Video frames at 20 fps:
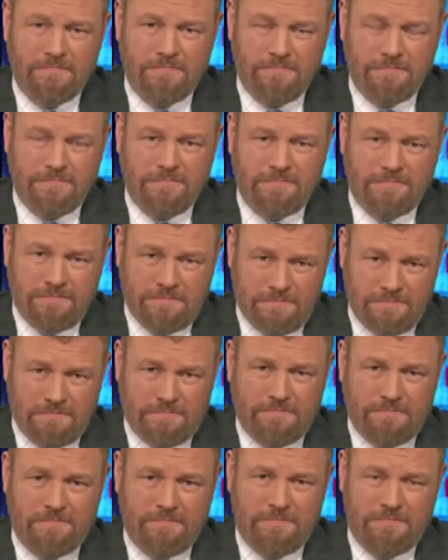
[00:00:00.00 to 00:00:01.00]

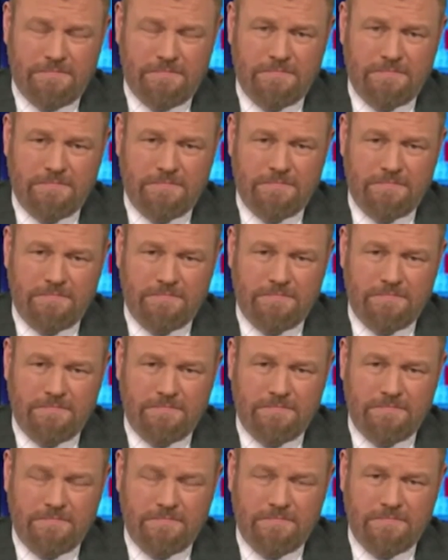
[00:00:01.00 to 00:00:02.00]

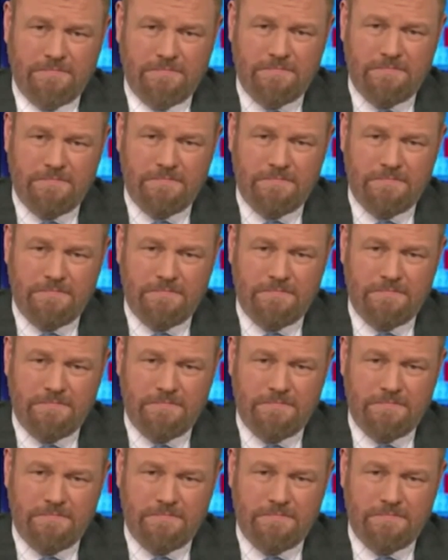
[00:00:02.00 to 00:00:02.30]
The person shown says nothing.